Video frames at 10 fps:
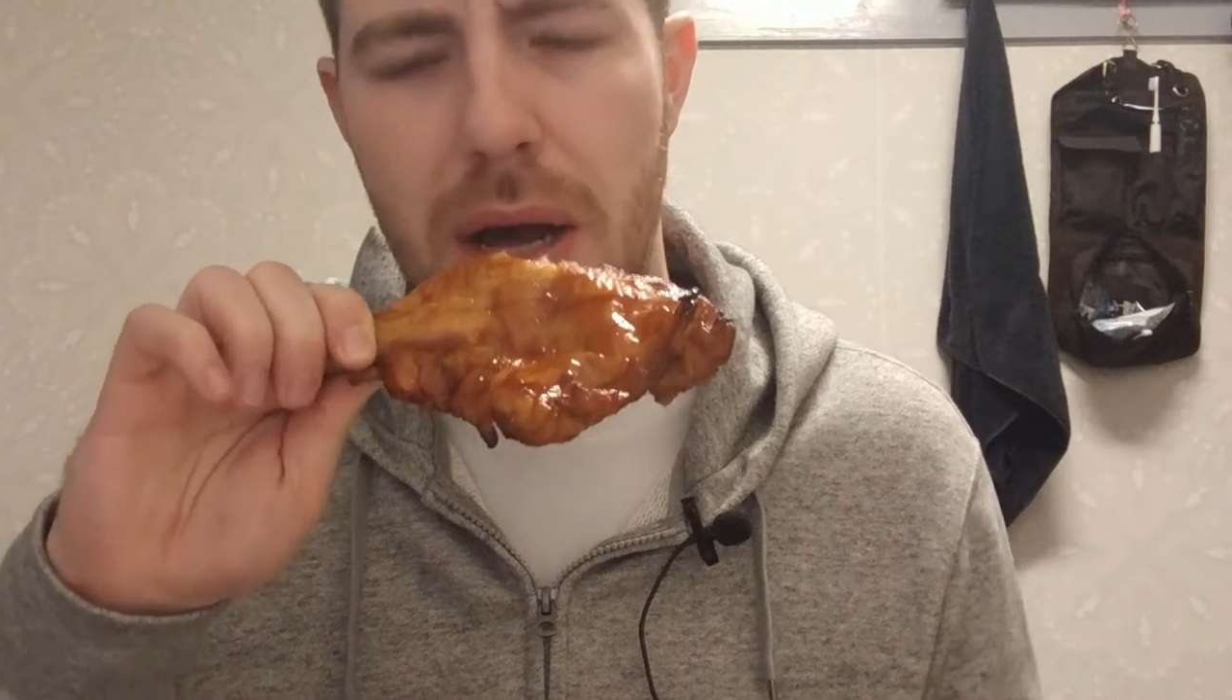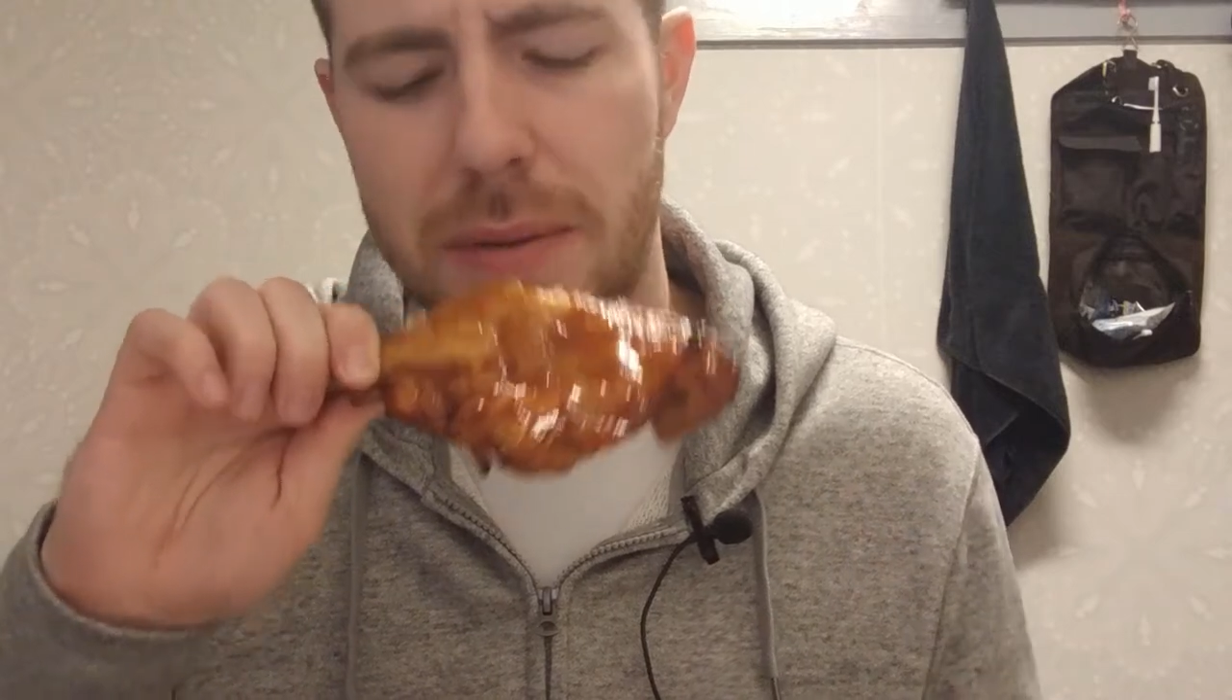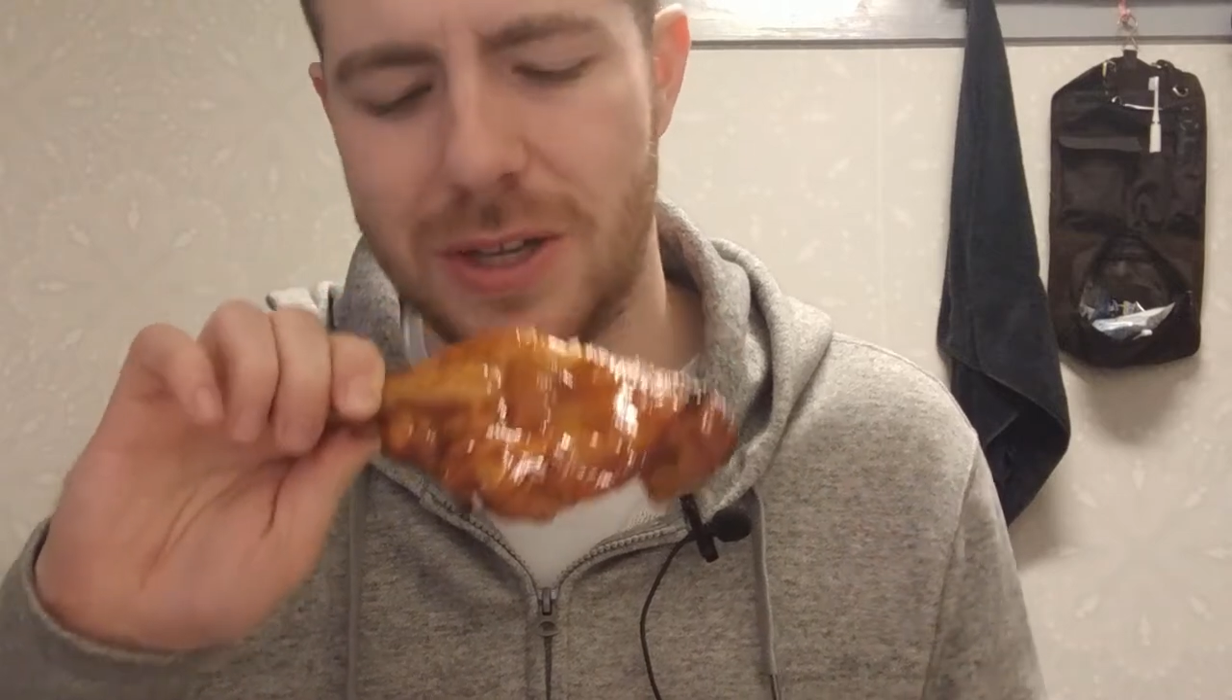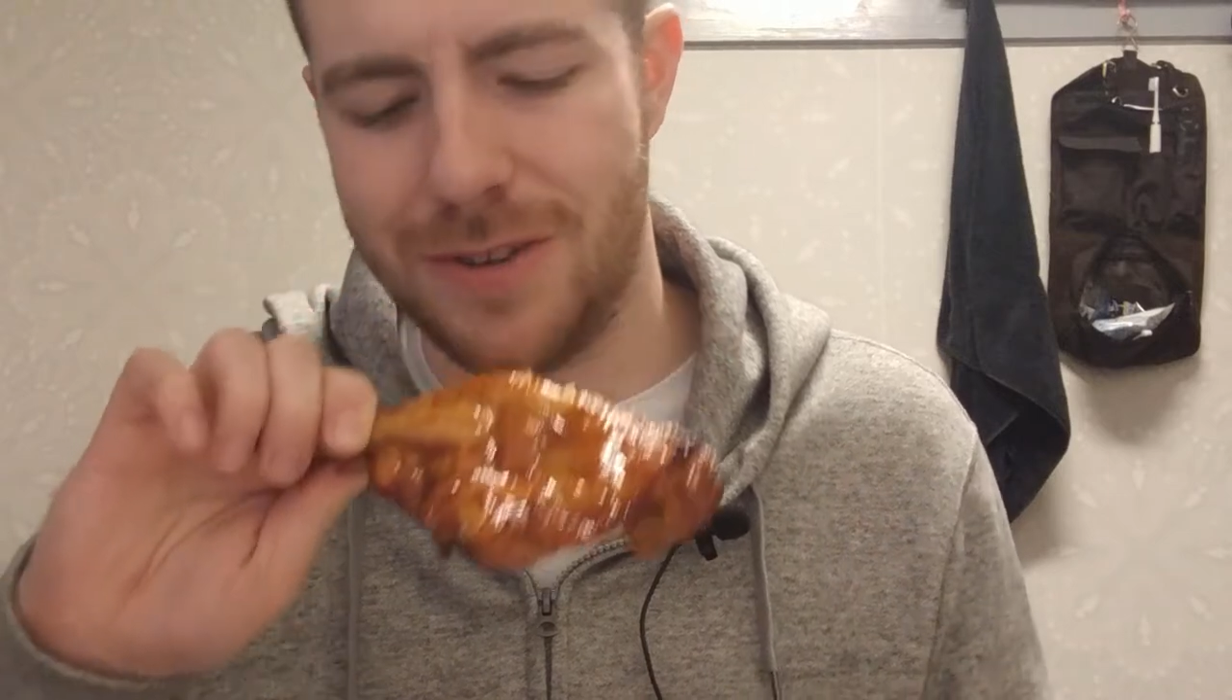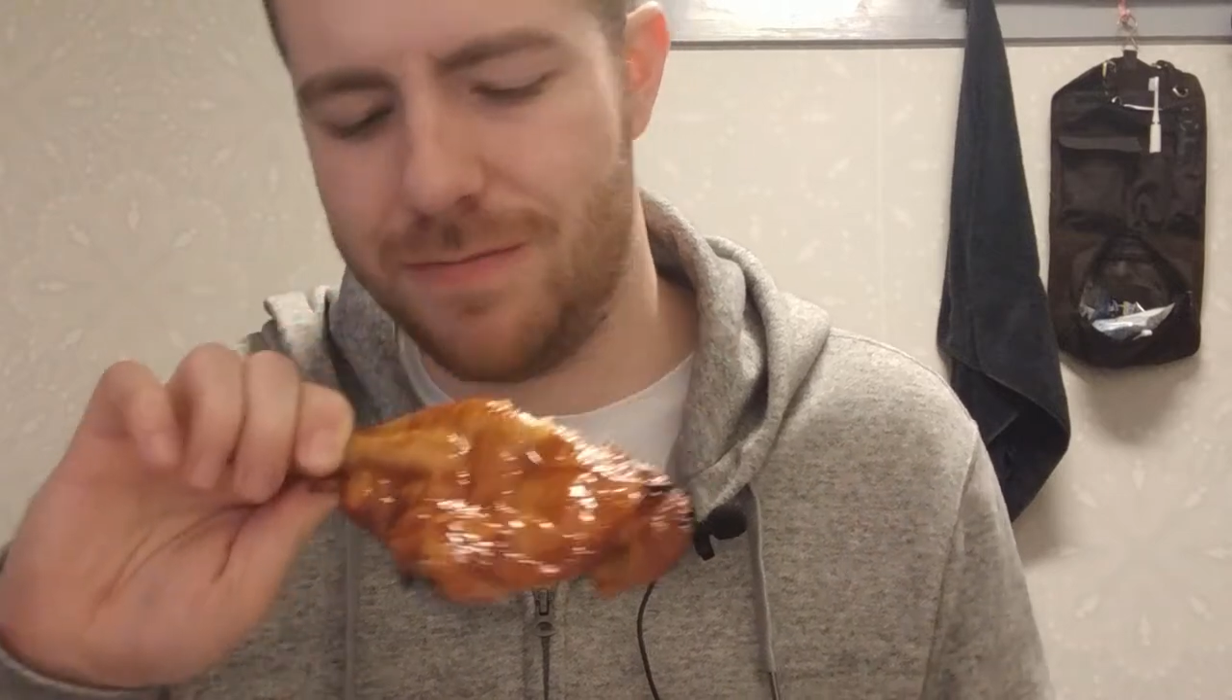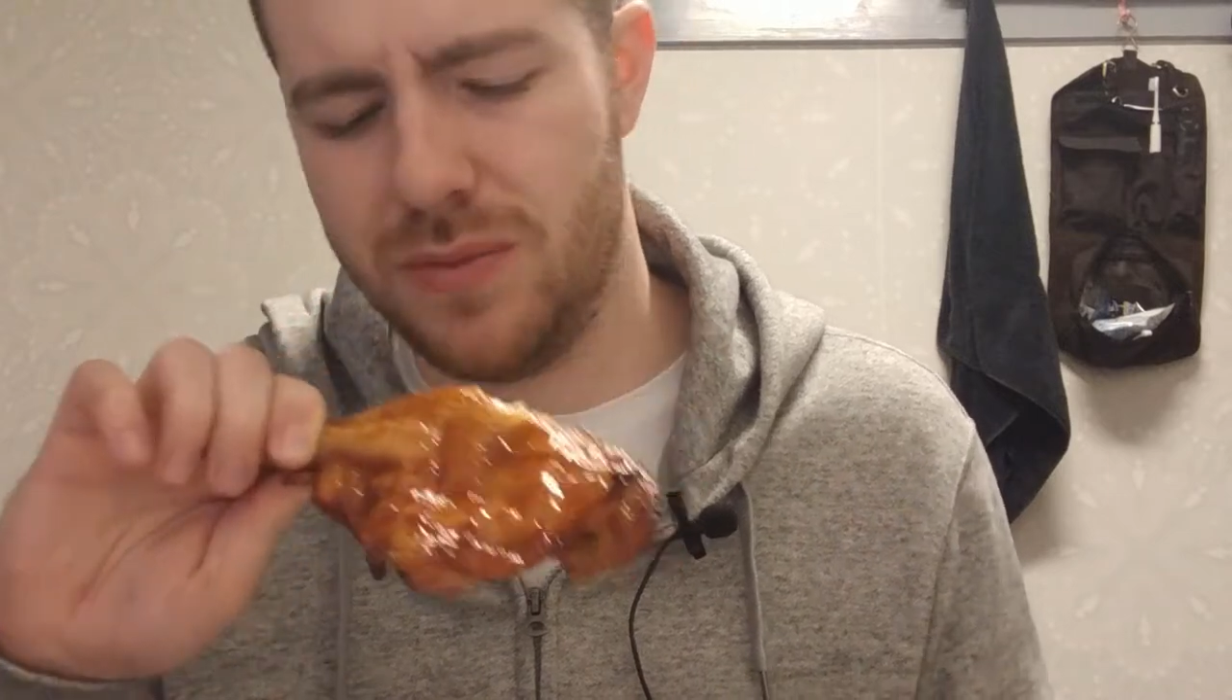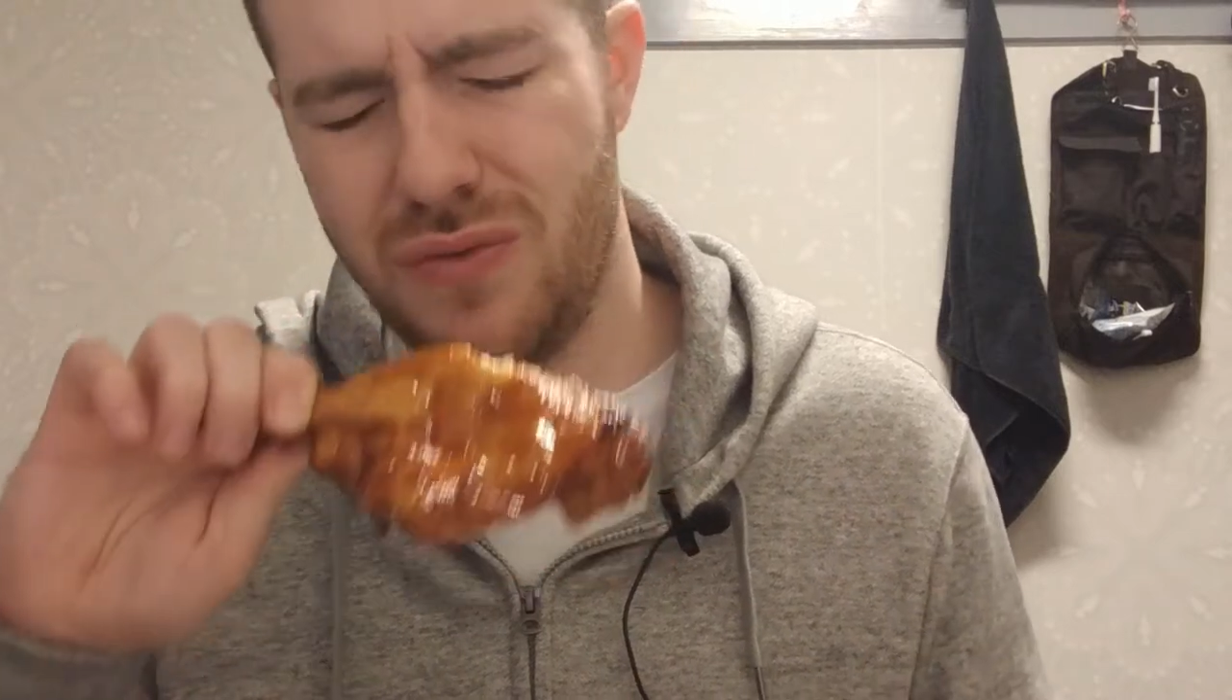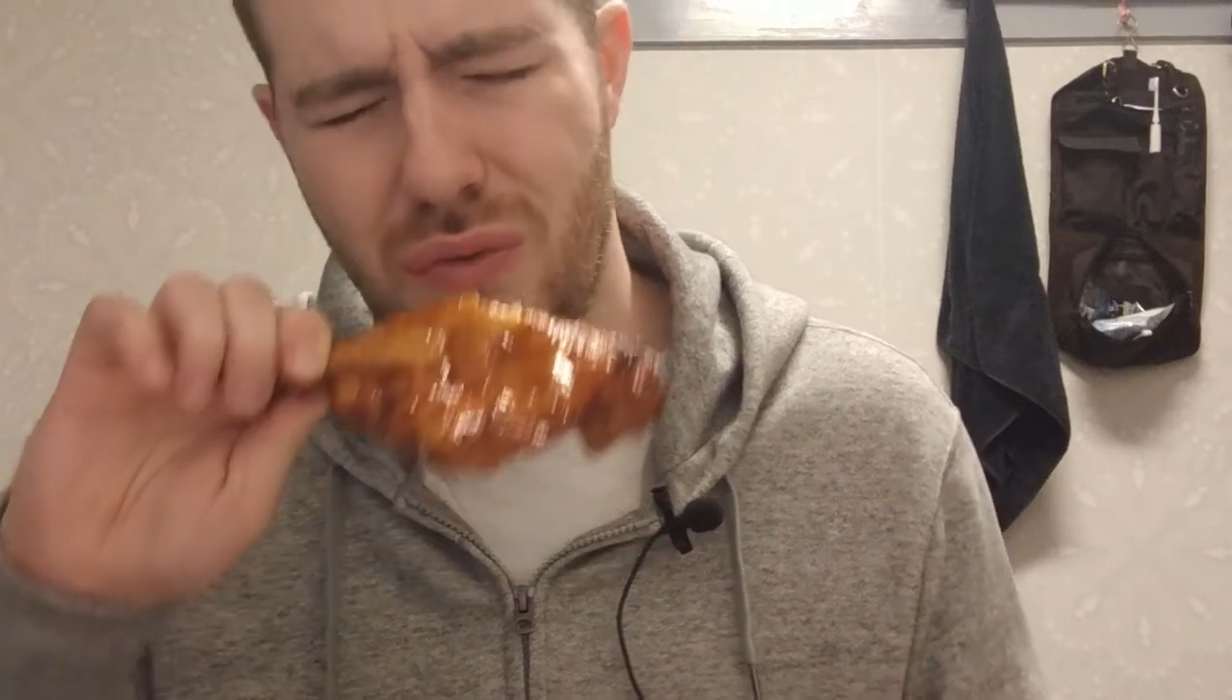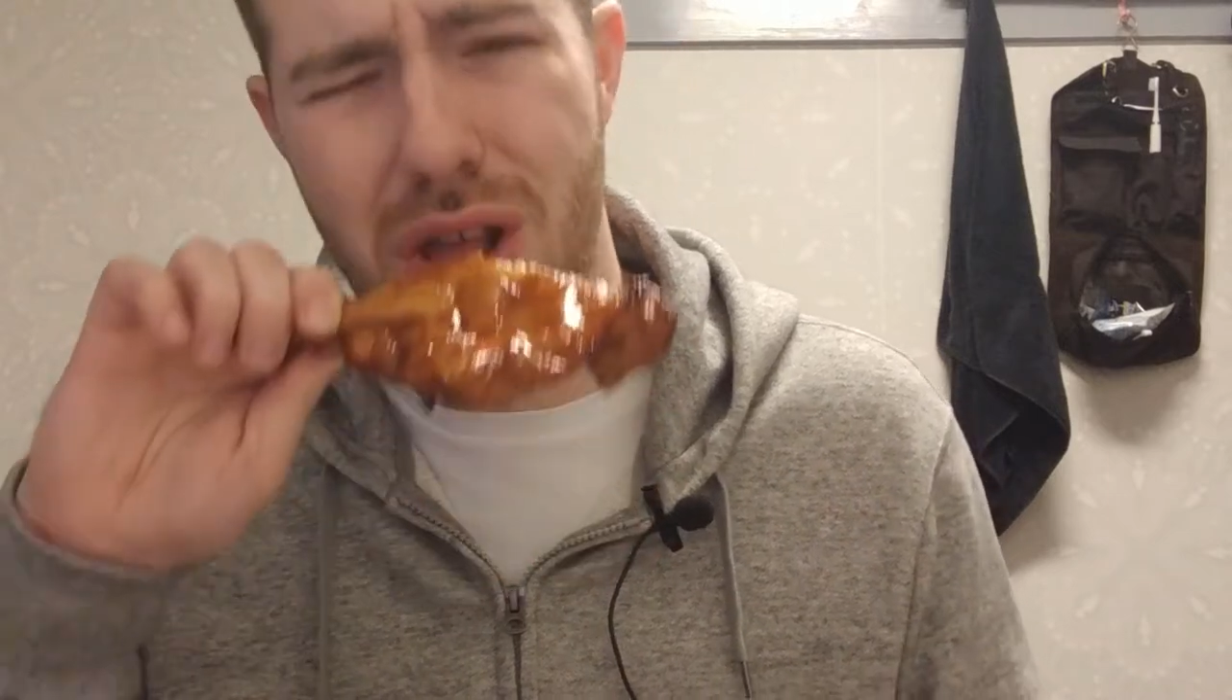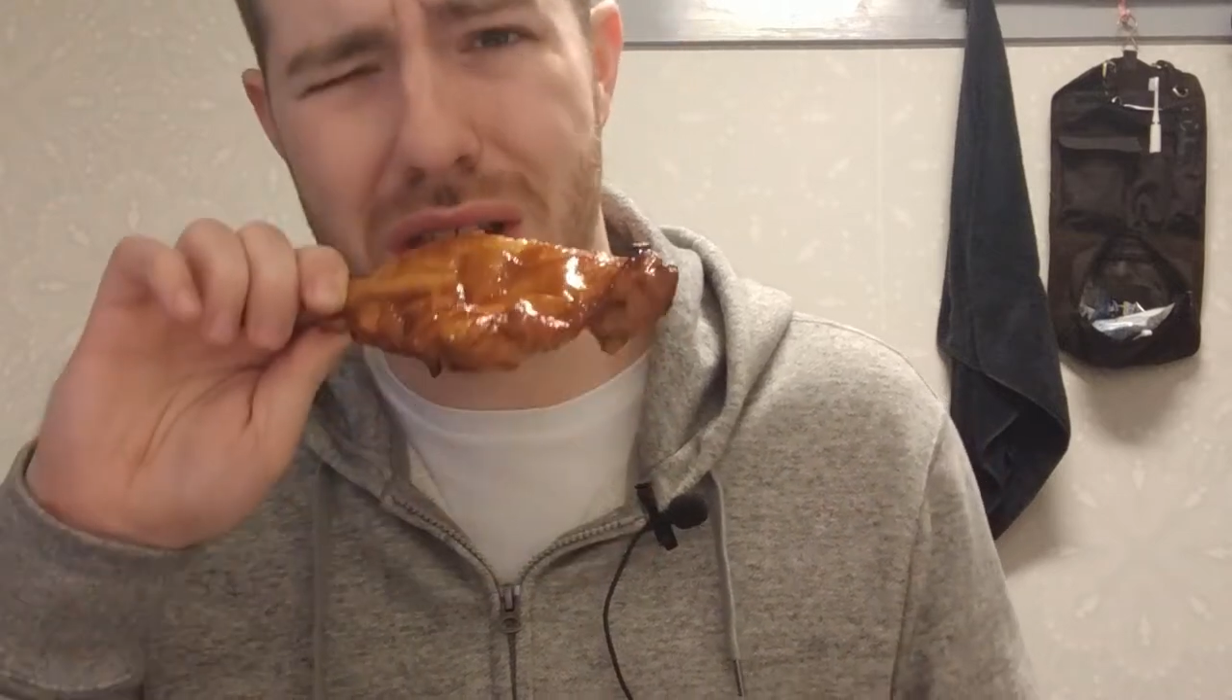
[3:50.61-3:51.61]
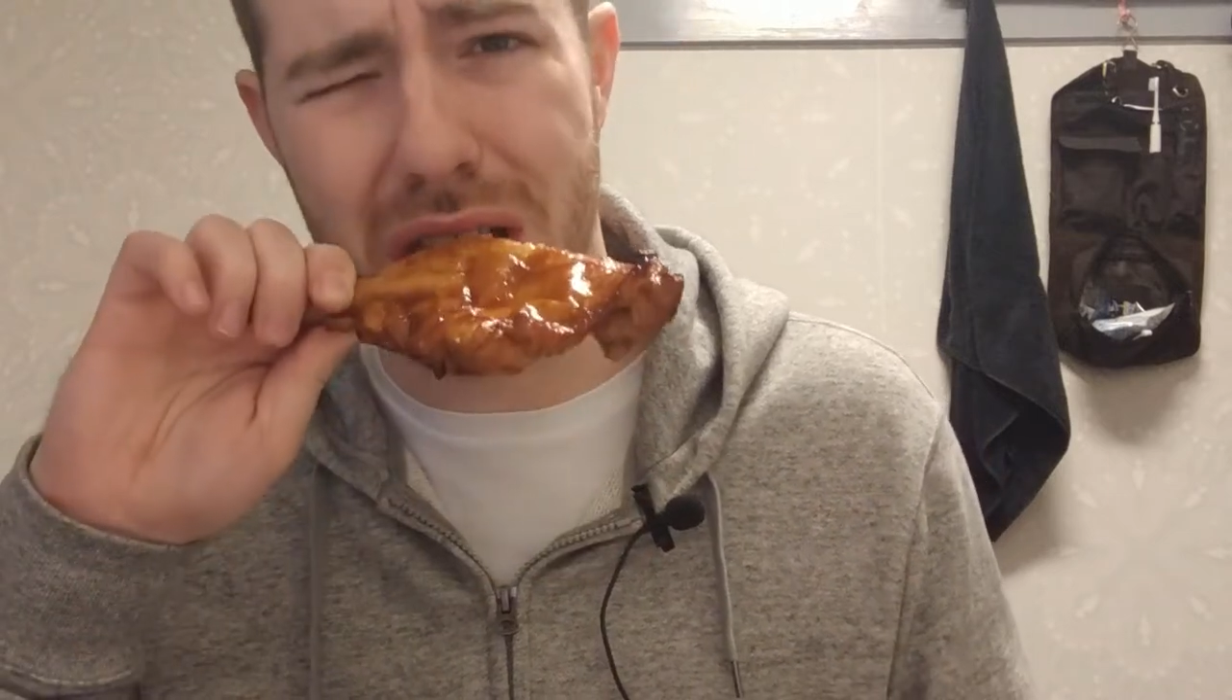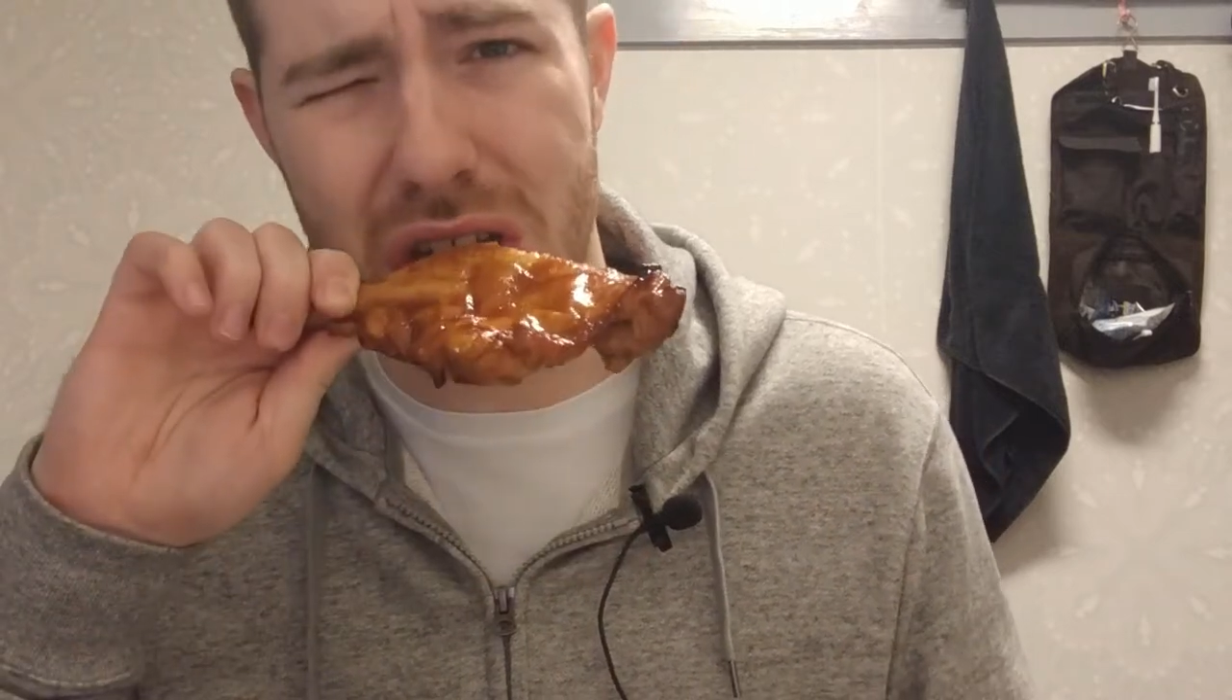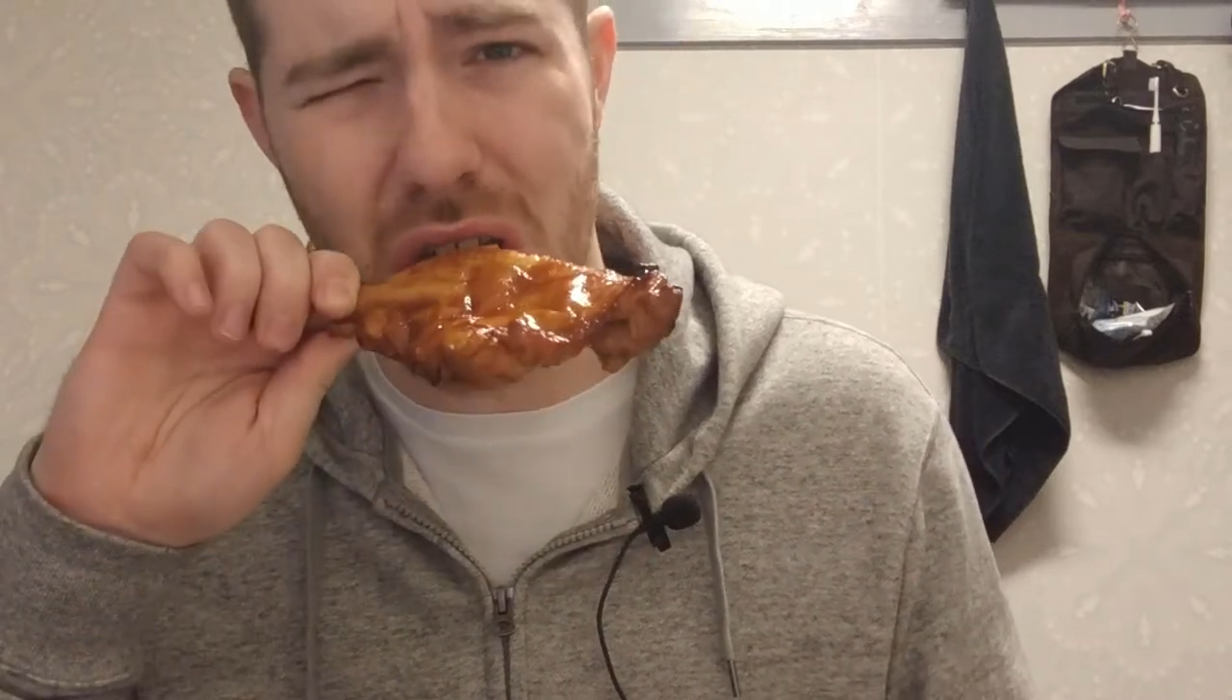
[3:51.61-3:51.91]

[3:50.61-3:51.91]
barbecue. It's really